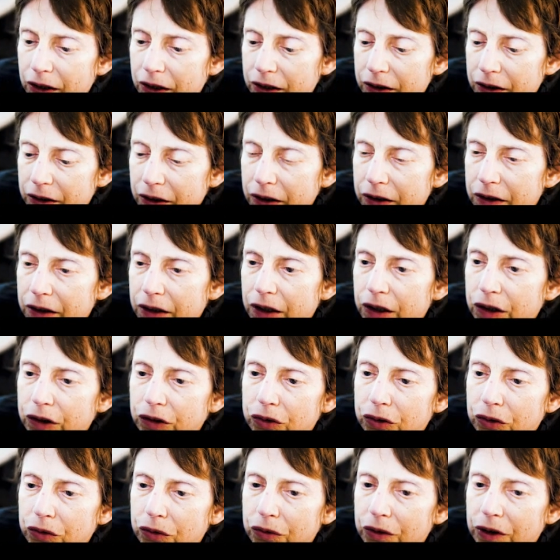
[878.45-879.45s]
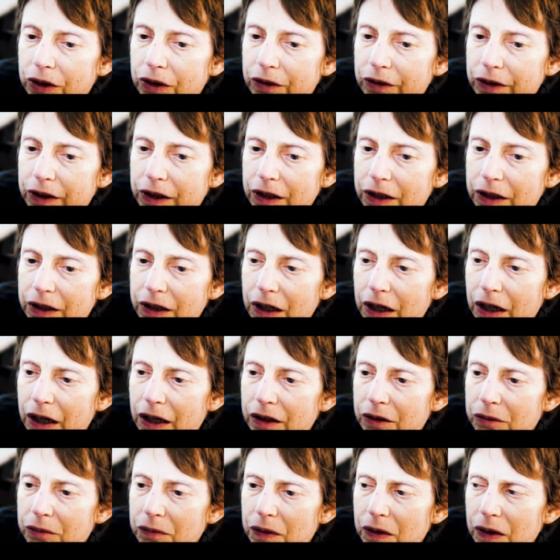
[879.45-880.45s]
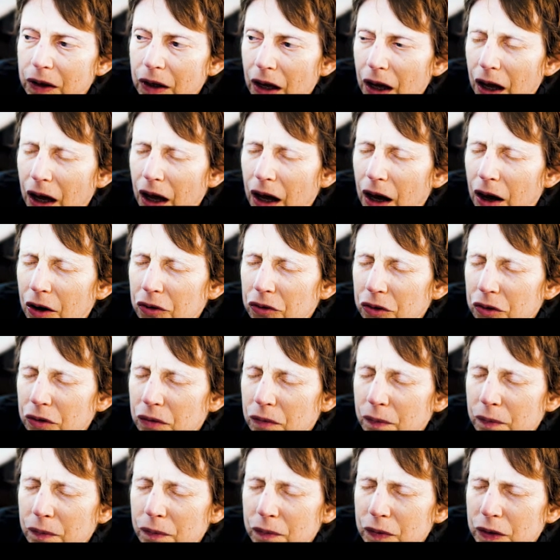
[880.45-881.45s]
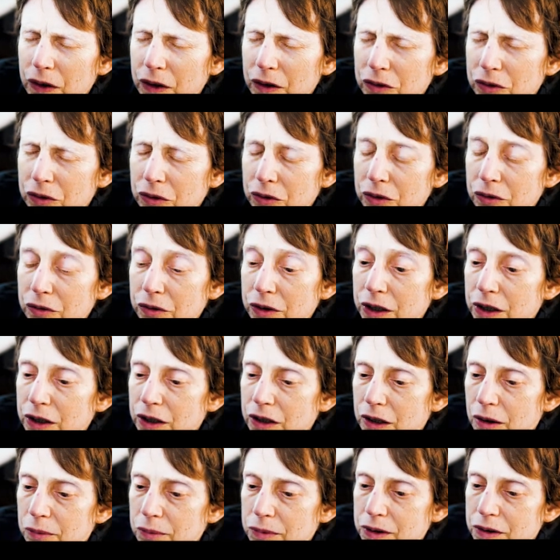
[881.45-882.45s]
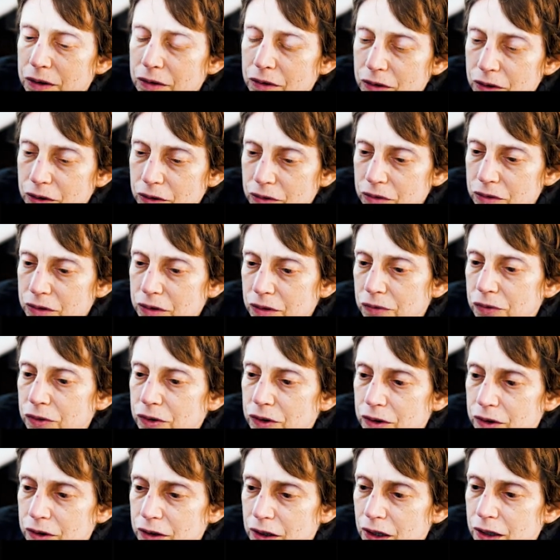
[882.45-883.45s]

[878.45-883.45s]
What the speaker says: I think they do their economics a little different.